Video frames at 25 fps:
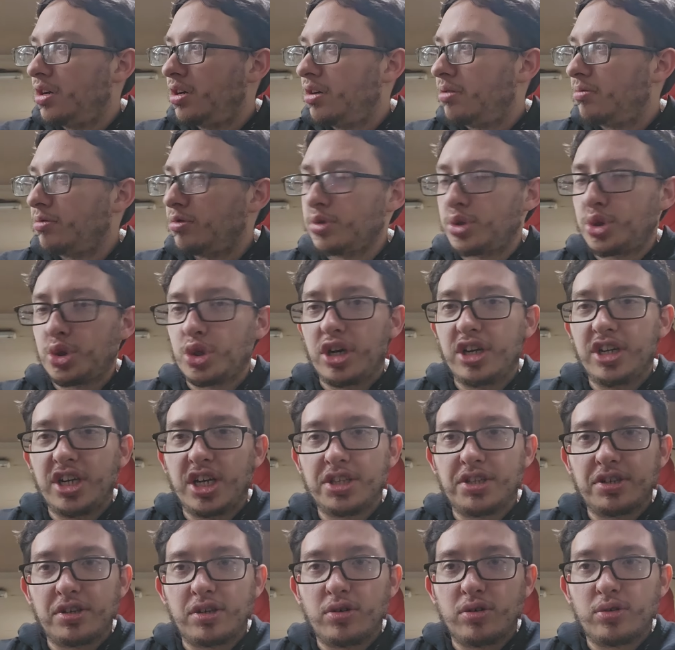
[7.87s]
I'm going to try not
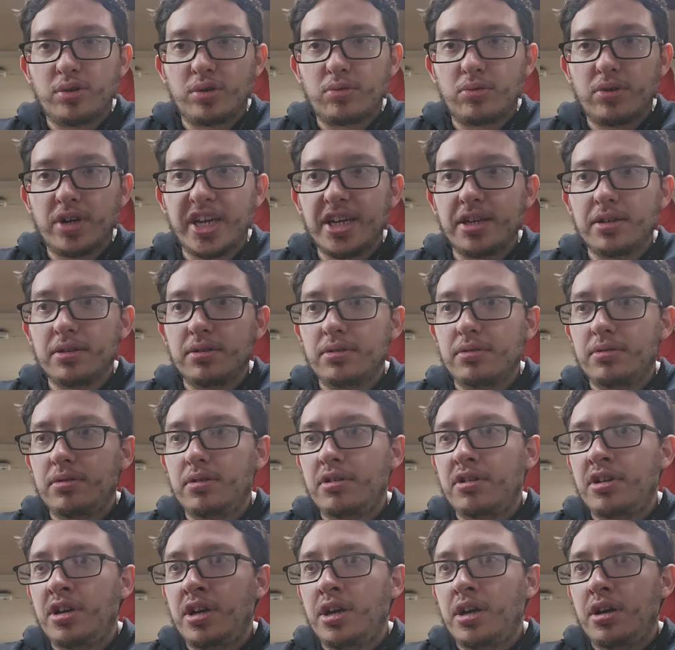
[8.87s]
to go on a rant.
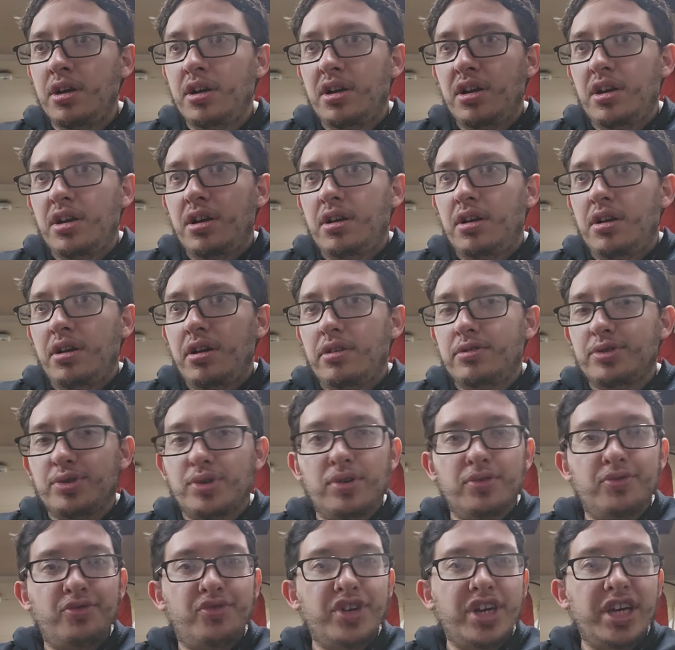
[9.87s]
It's
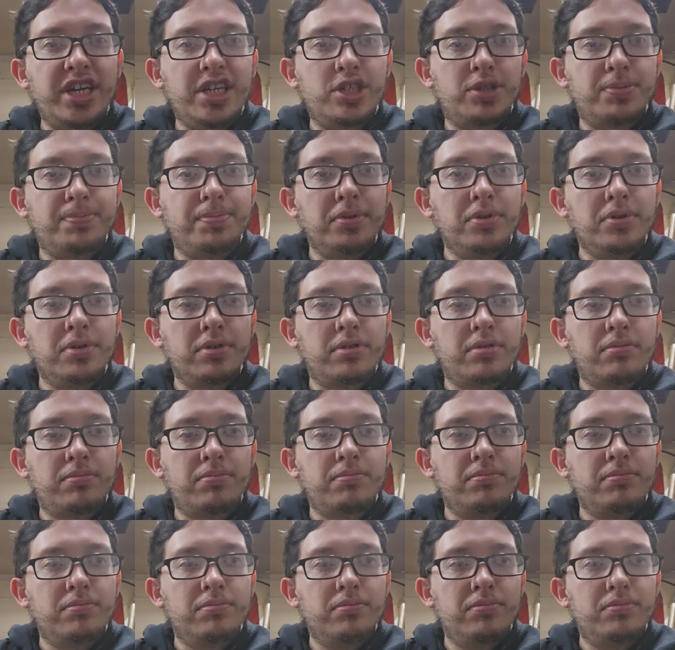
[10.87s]
on Facebook.
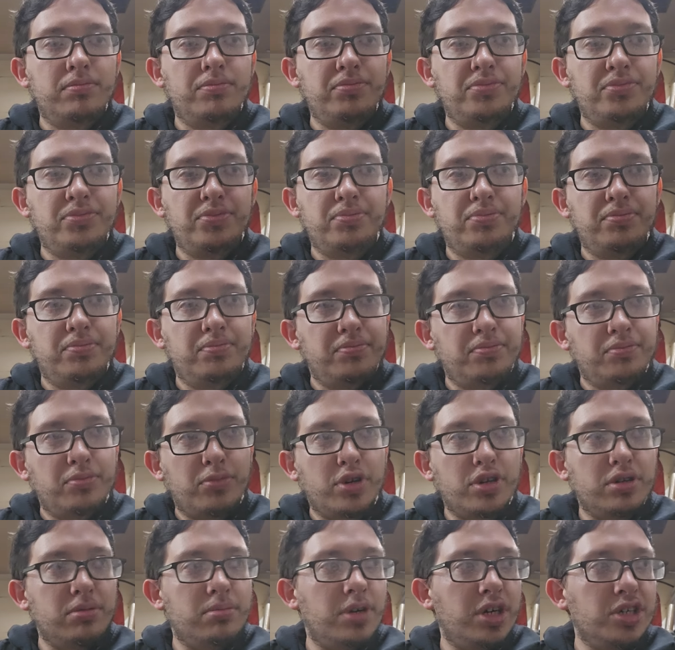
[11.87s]

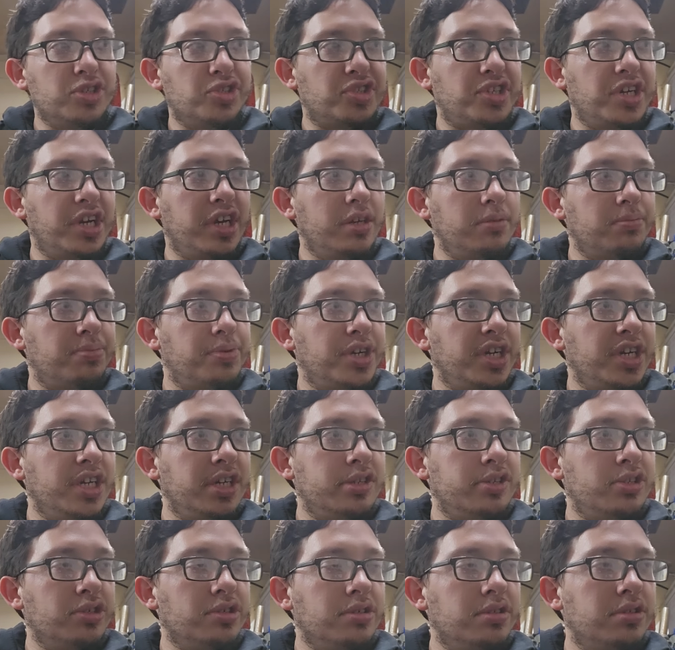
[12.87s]
My Mustang
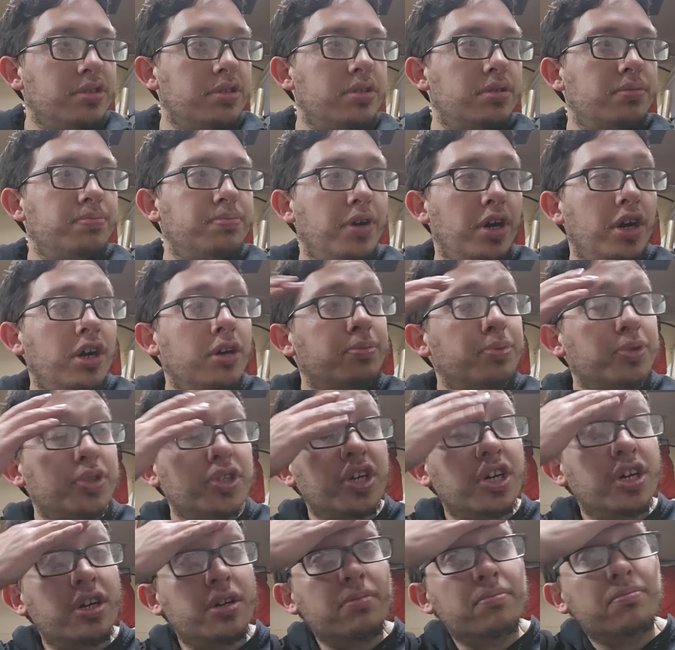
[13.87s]
pages pops
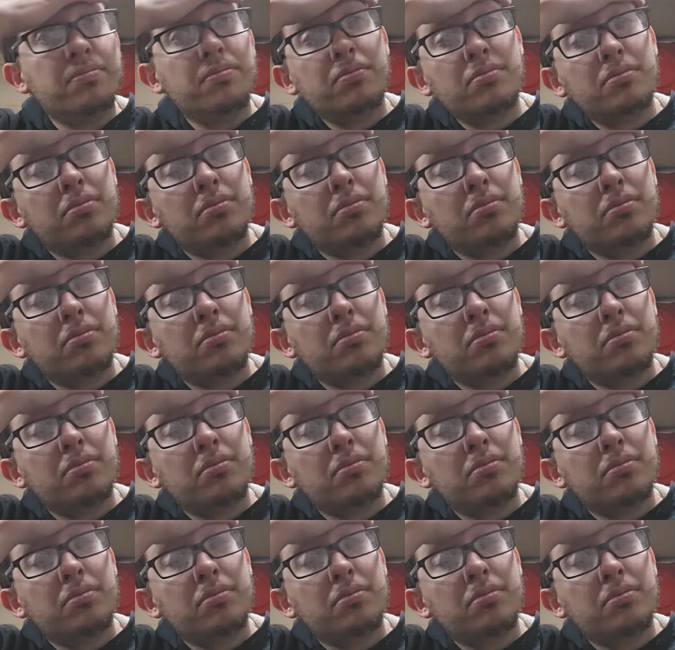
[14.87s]
up.